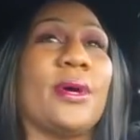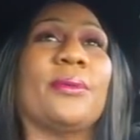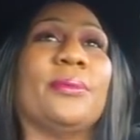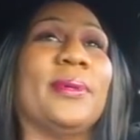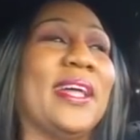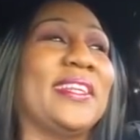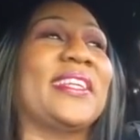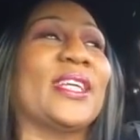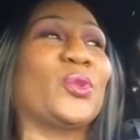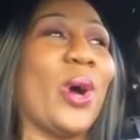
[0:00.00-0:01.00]
So I
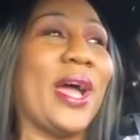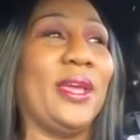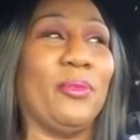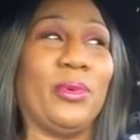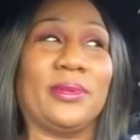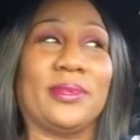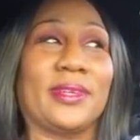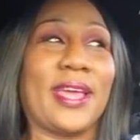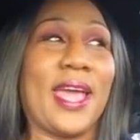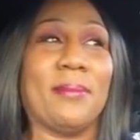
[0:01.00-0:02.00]
think that's why he
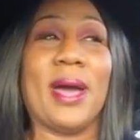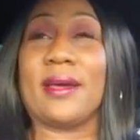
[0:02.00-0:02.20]
came